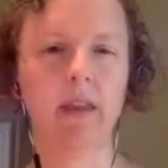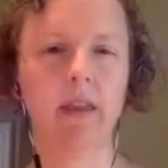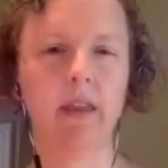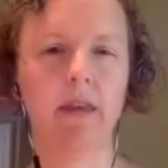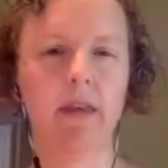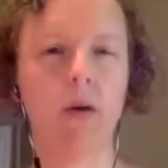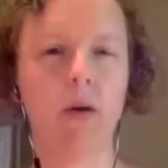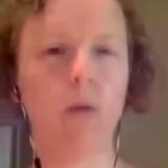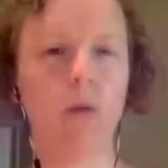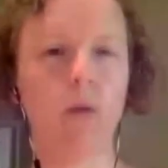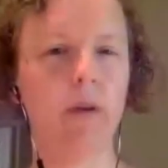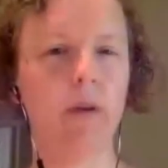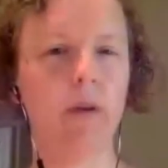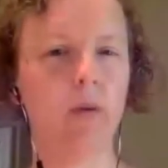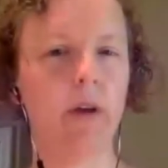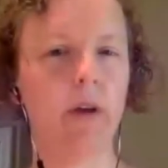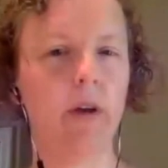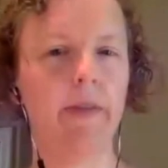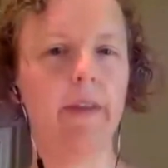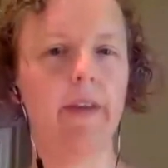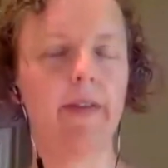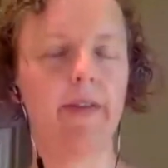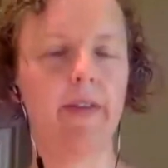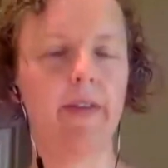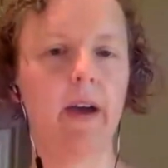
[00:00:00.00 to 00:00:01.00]
the only
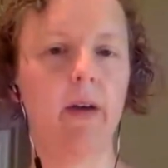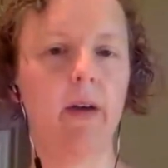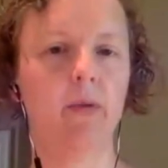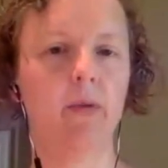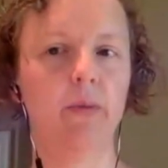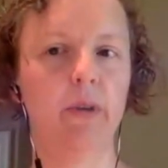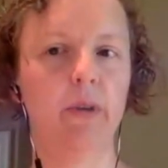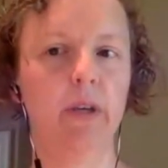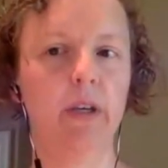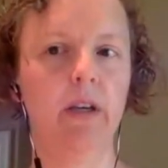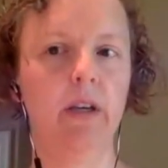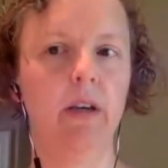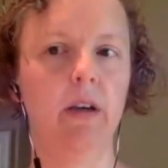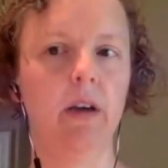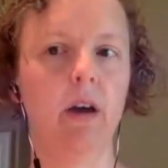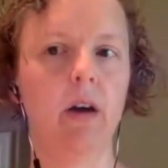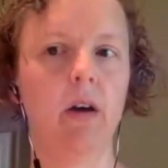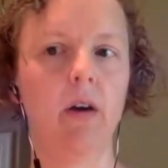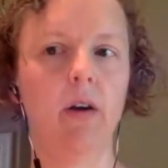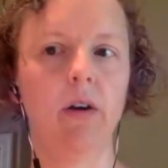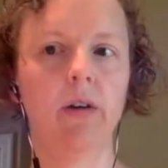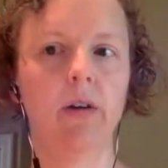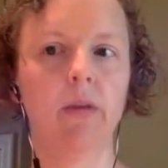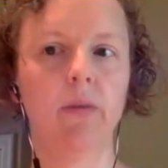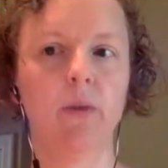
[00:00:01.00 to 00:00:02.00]
one that would be
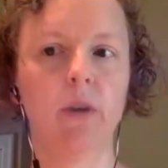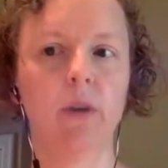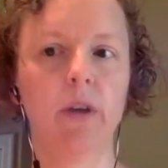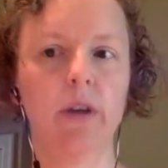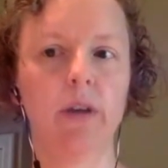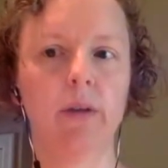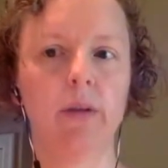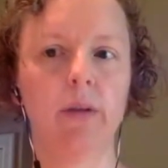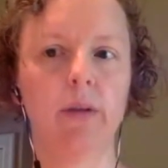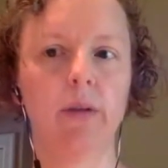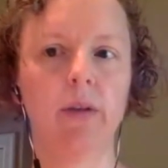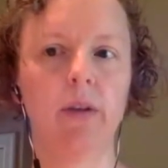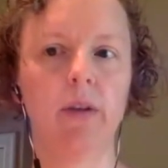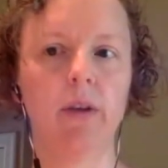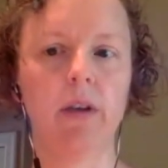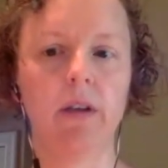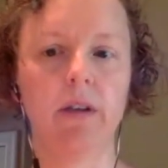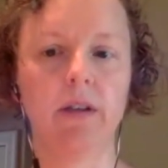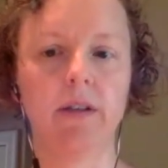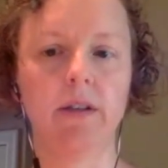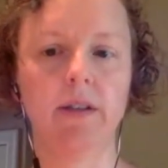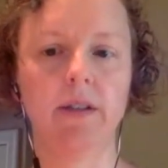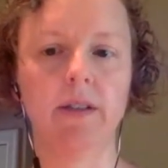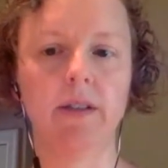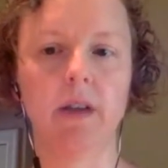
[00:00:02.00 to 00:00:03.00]
hard with
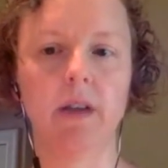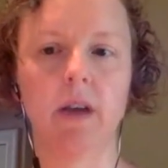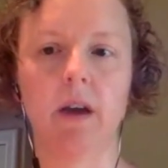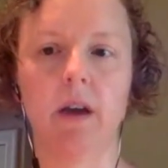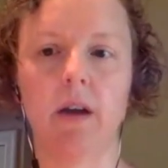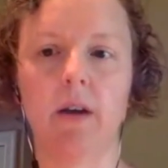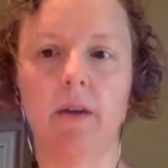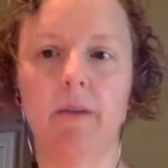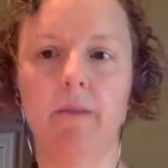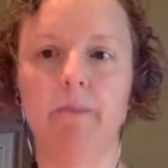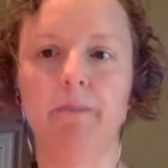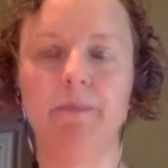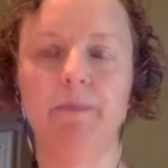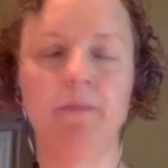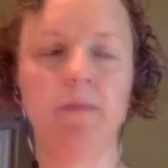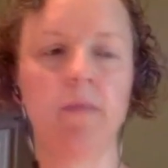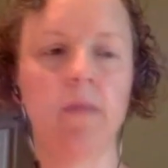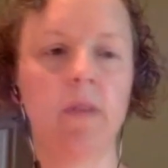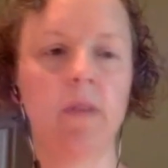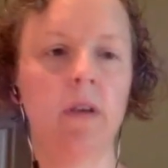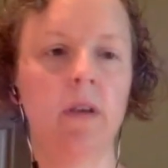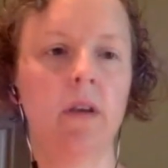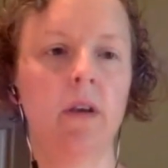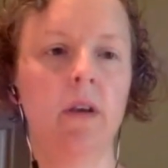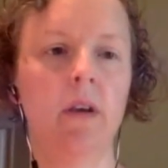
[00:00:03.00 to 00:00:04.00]
is
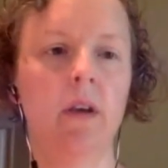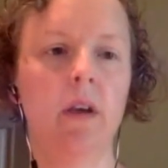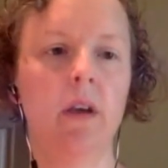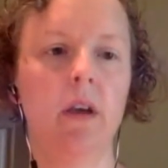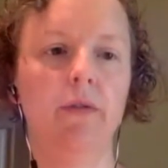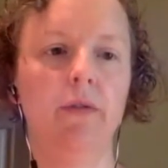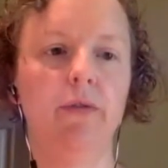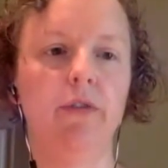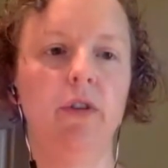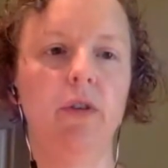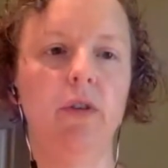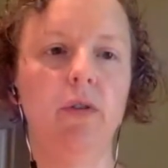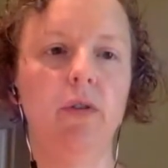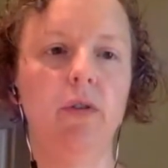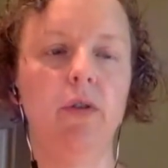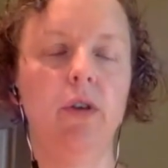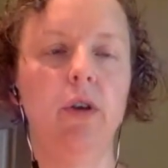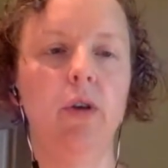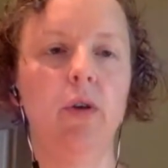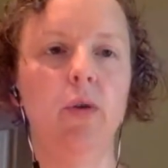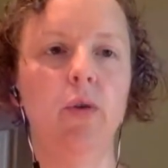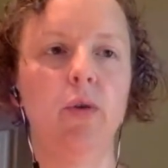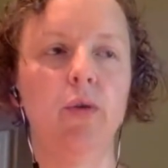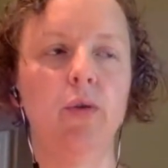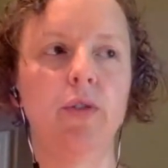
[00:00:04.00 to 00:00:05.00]
if you
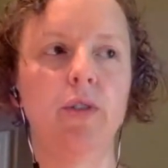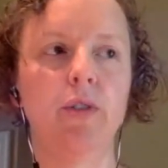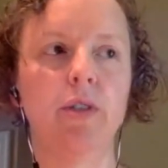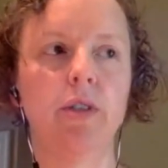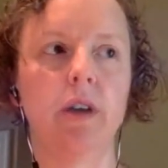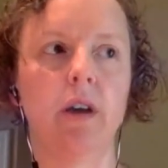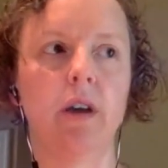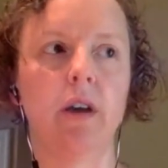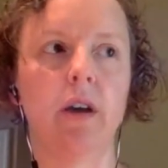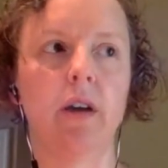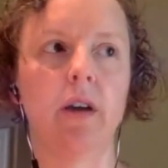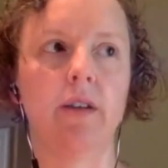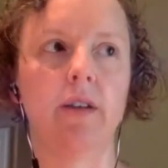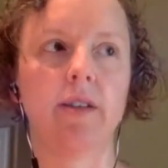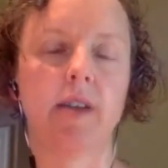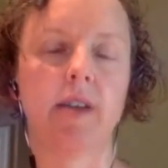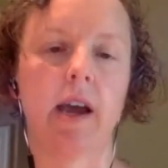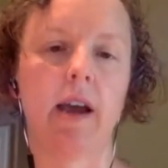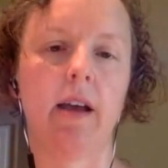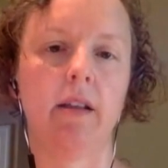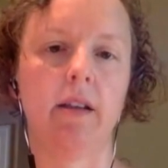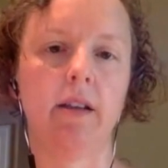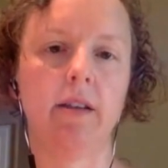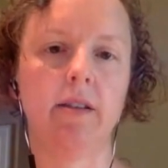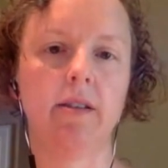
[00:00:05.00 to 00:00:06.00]
use
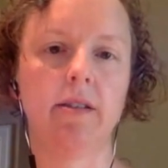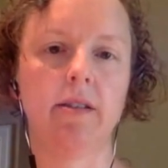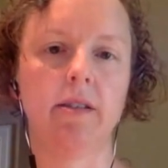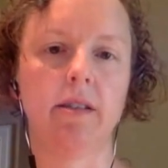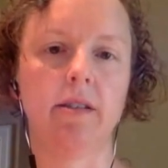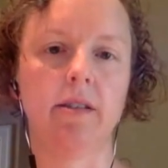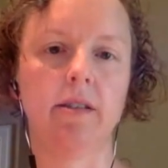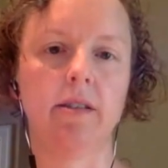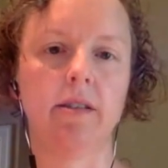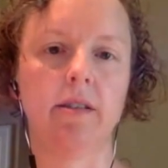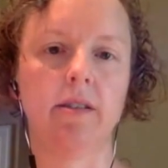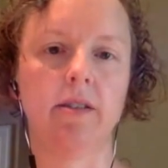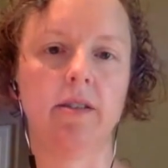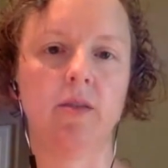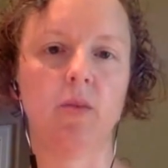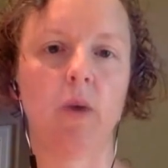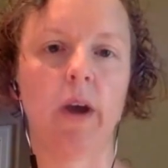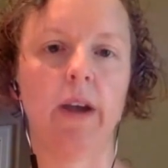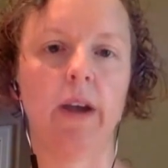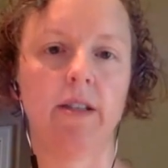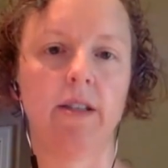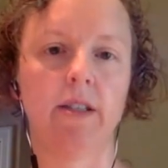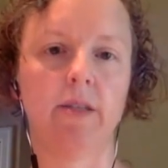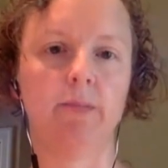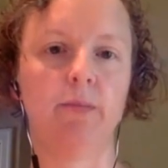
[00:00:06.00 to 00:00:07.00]
stylus, since
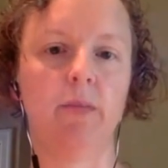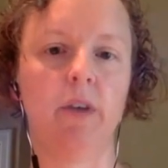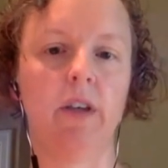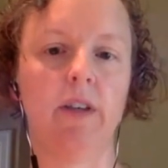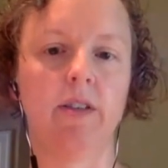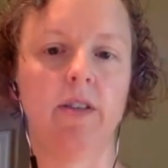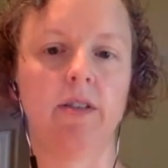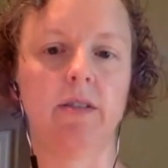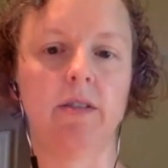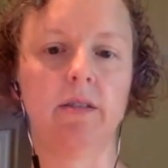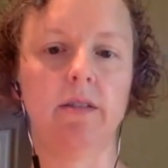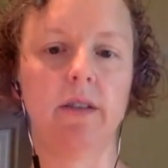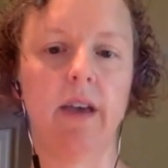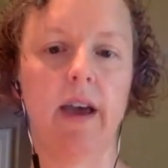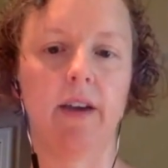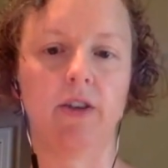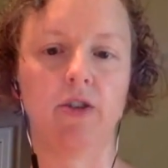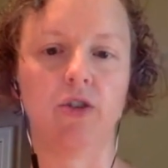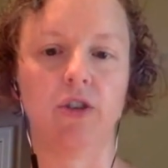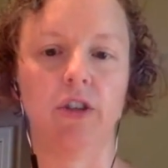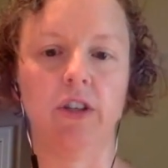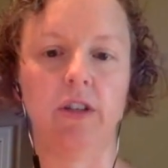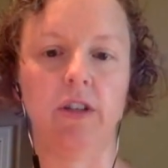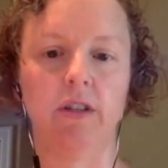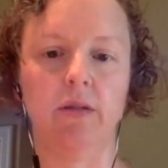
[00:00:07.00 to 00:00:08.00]
it's
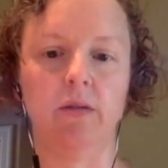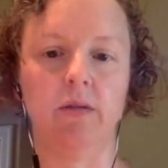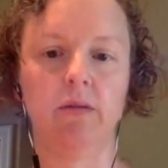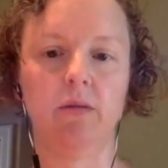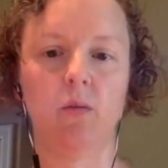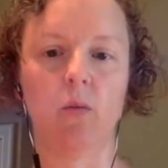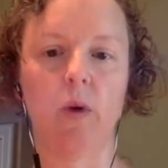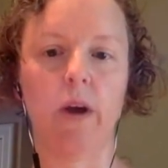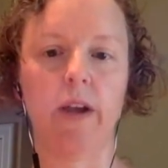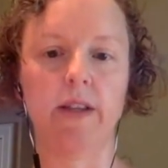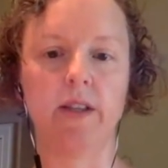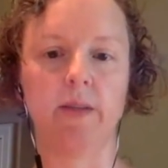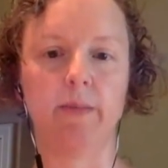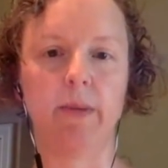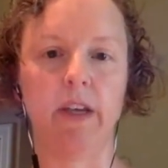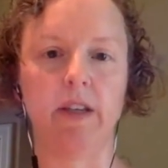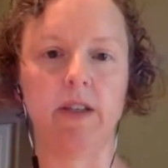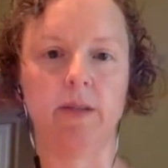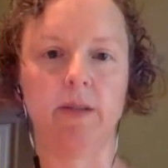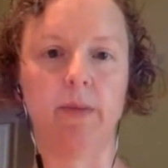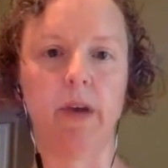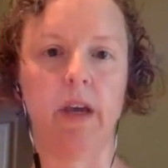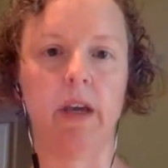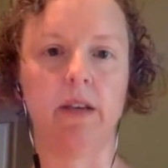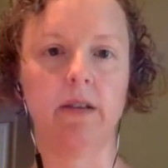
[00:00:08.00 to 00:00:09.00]
actually white
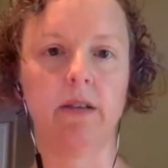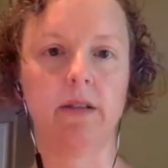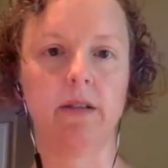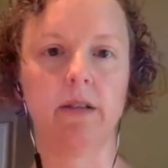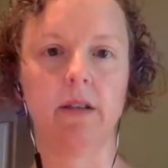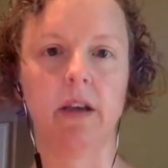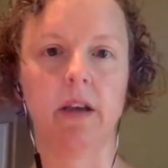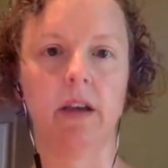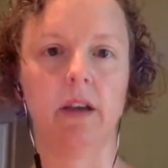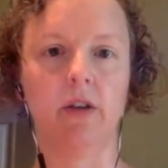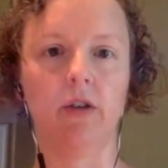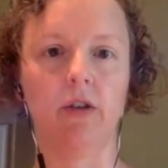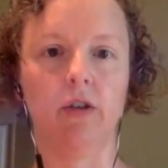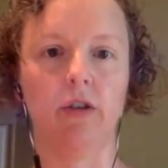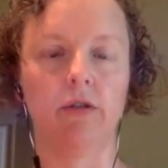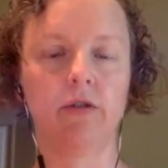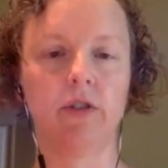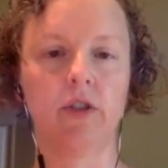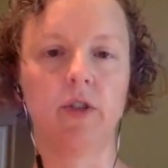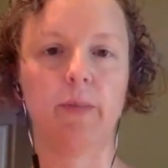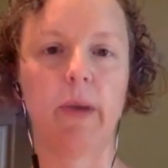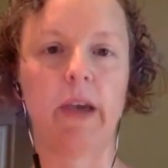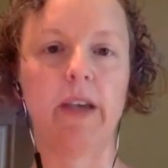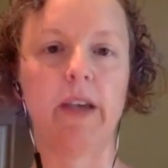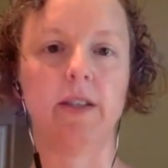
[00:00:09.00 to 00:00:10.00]
space based. Like your
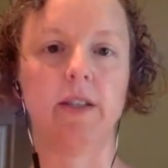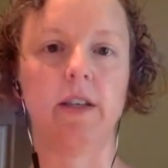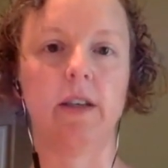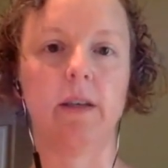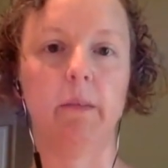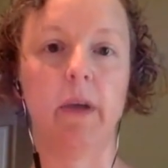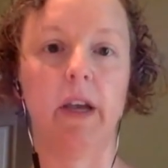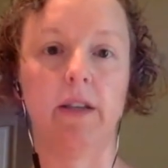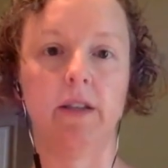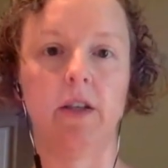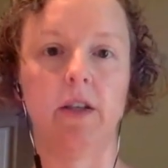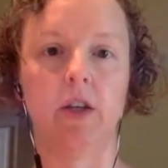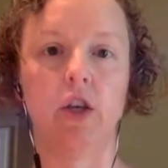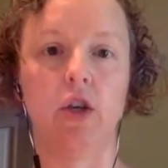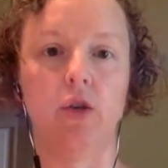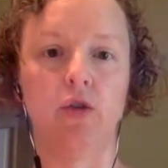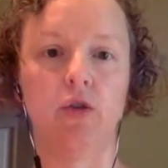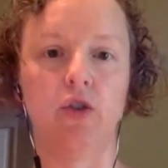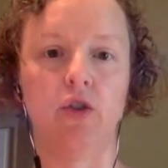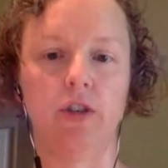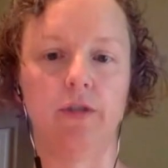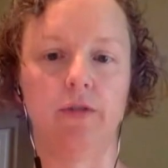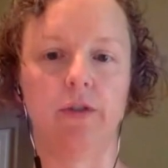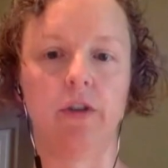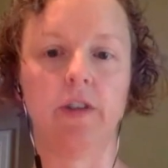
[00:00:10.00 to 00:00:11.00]
spacing makes a
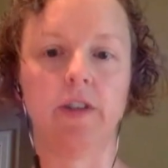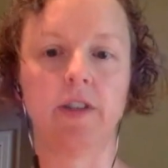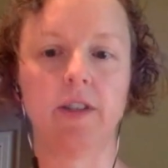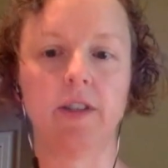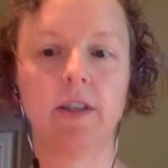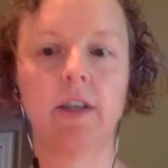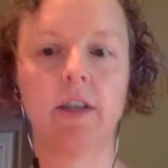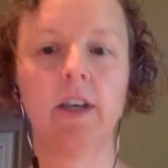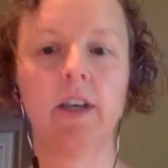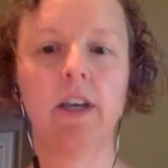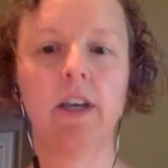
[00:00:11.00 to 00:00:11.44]
huge difference.